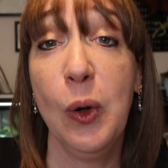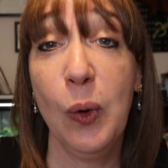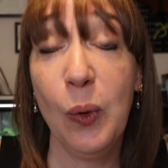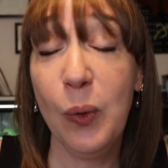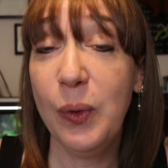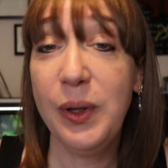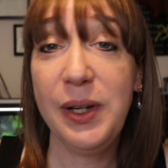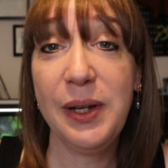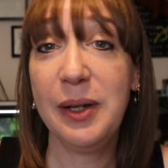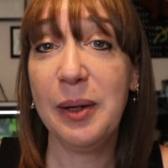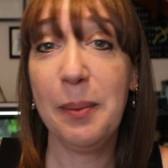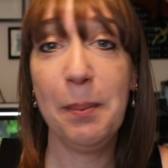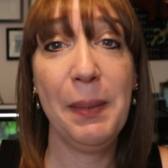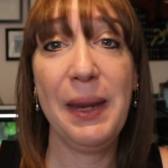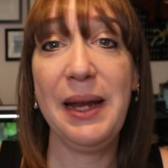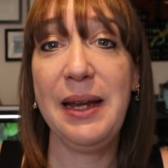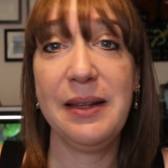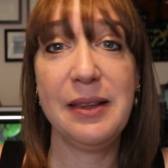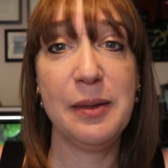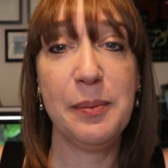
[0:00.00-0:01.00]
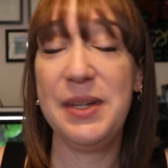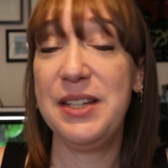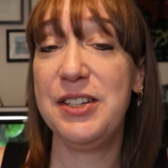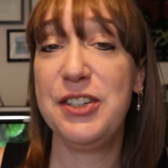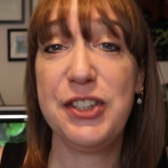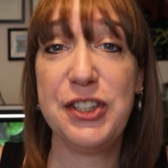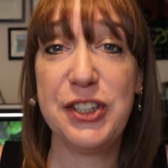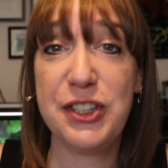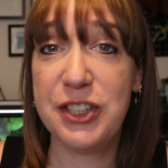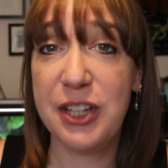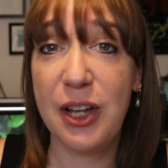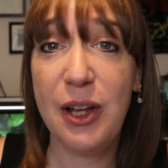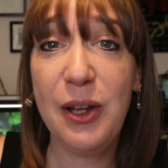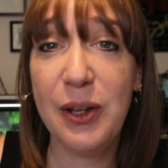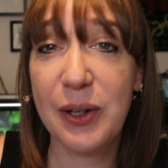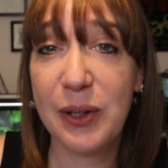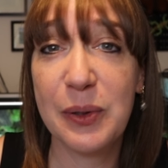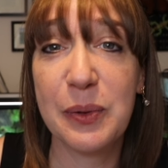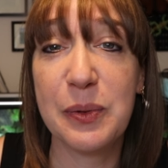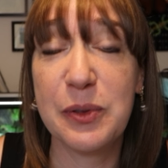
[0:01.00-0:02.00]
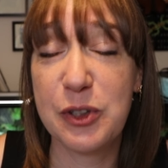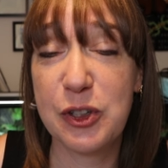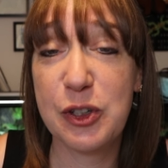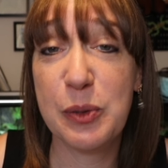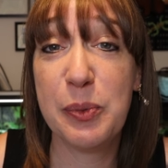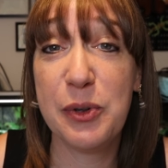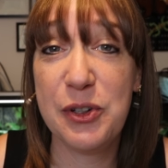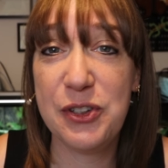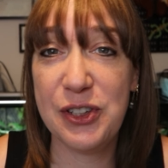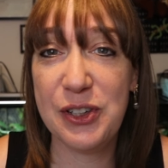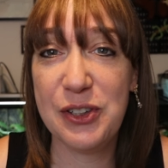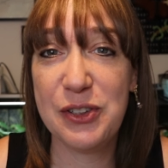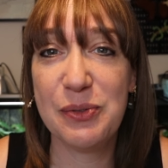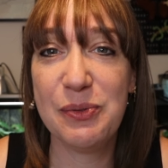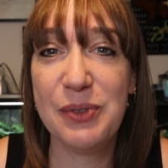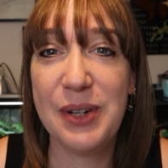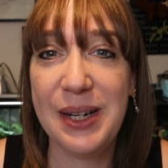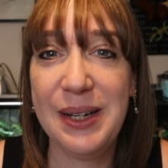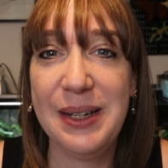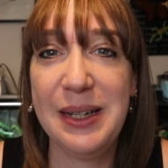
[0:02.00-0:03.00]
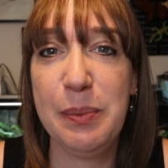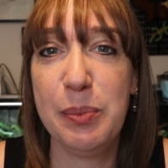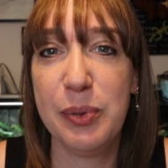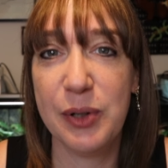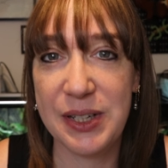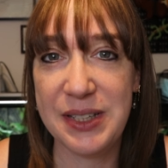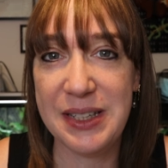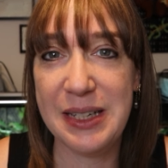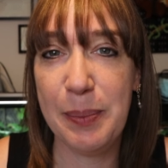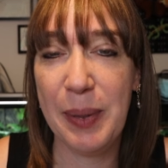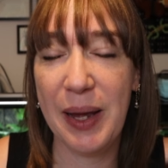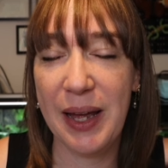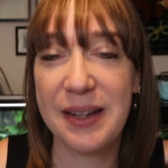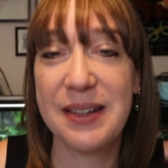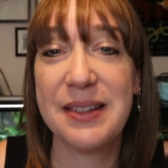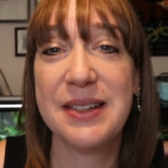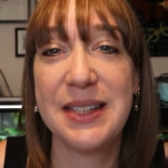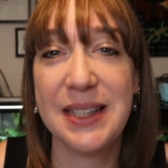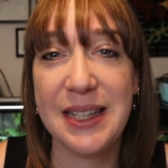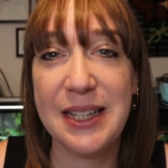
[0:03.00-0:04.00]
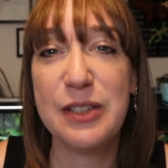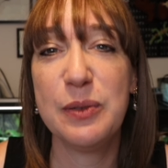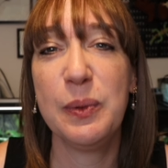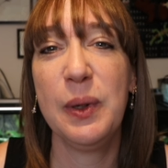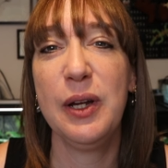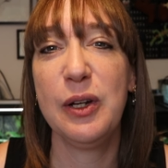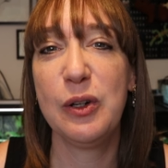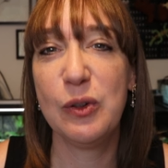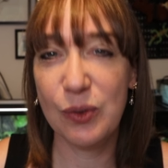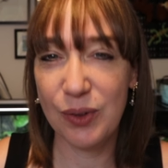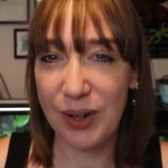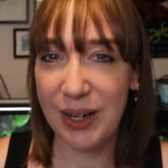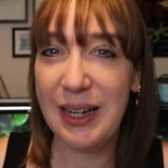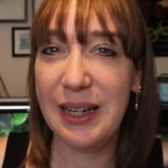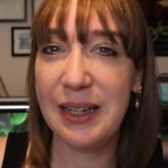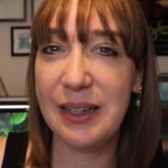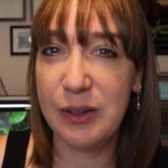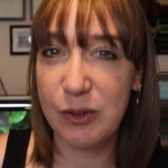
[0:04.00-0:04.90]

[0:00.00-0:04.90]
or you can make them in circles to produce really pretty patterns. These work great in